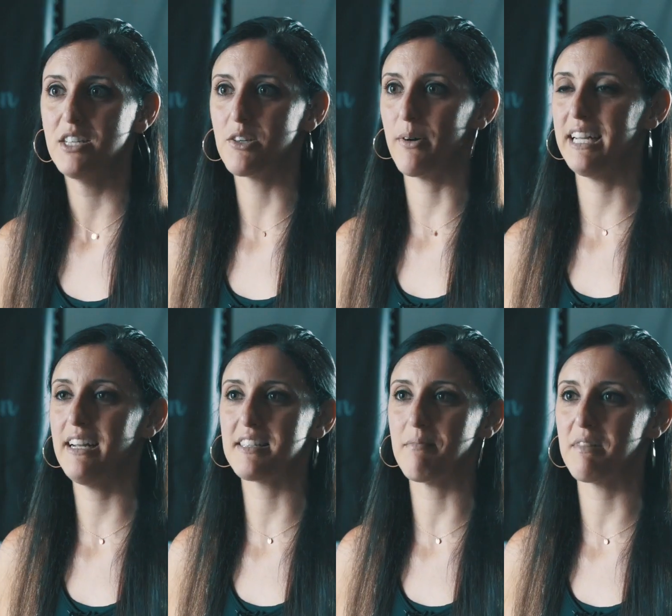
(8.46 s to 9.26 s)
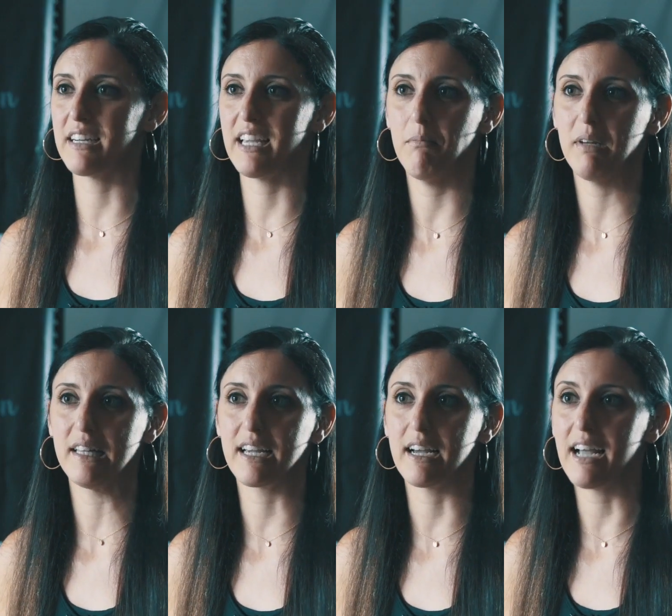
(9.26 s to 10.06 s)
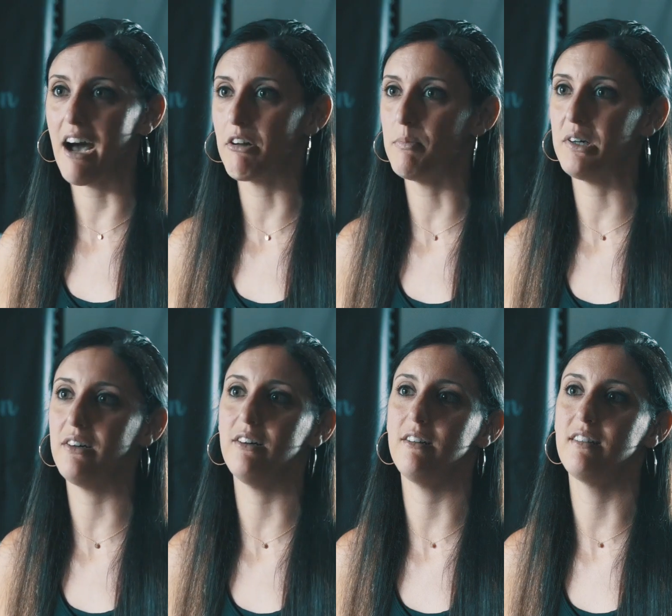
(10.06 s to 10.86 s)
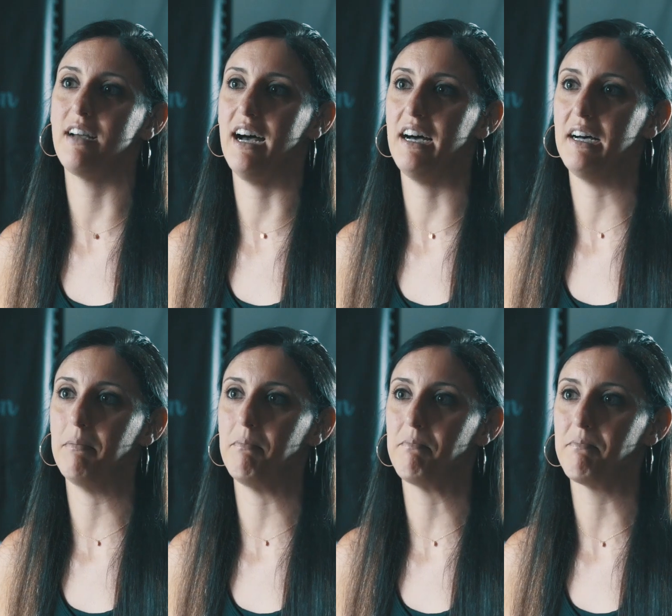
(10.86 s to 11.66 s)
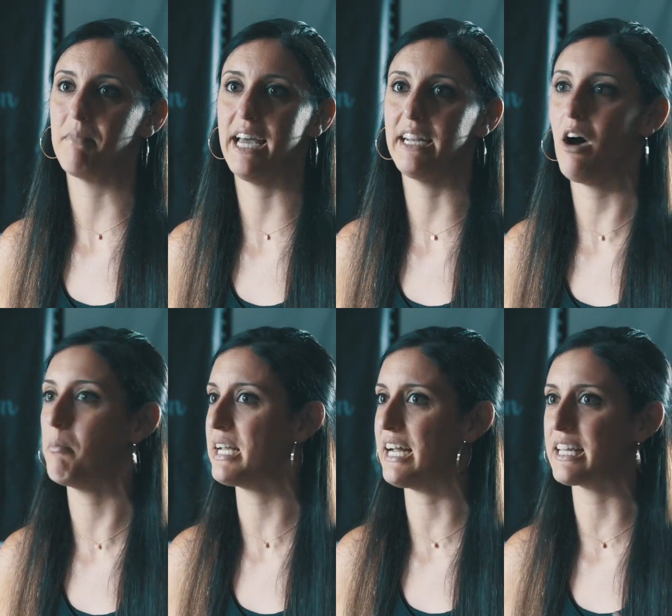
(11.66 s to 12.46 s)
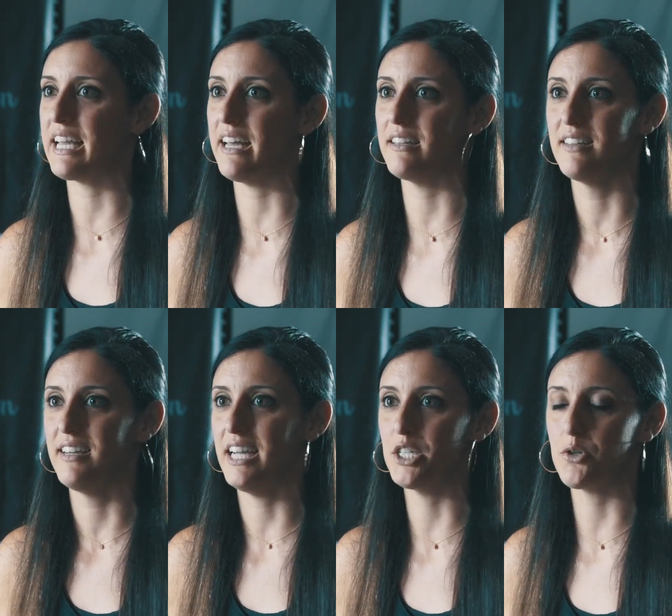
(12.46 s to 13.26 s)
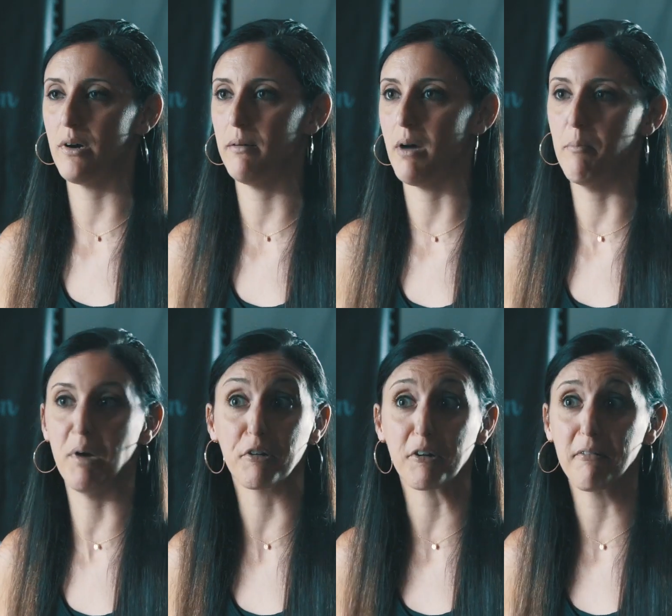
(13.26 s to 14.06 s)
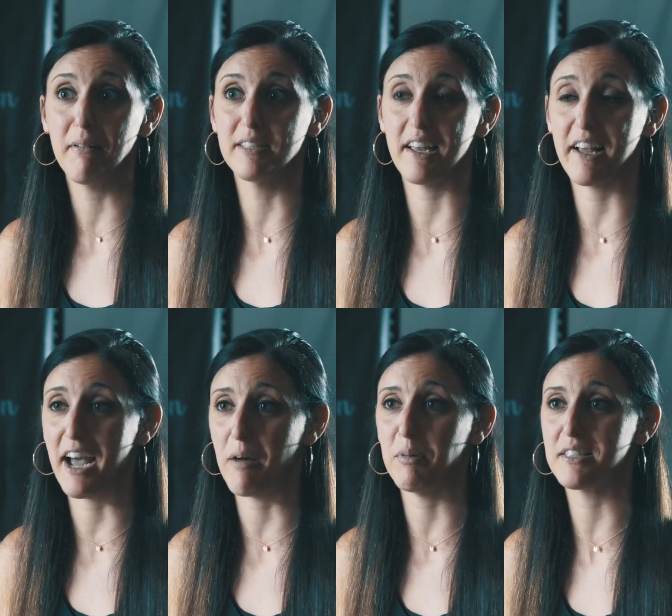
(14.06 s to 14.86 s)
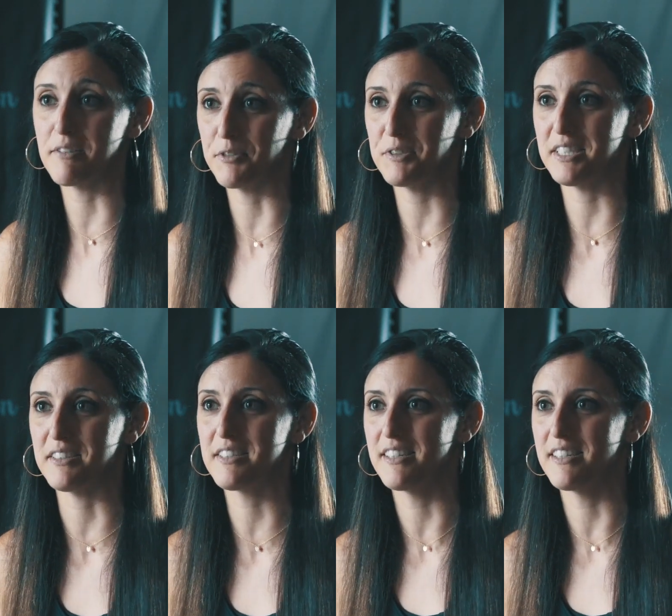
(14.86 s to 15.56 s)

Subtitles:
So I needed something to keep me like accountable and help me kind of get into a better set of habits and routines.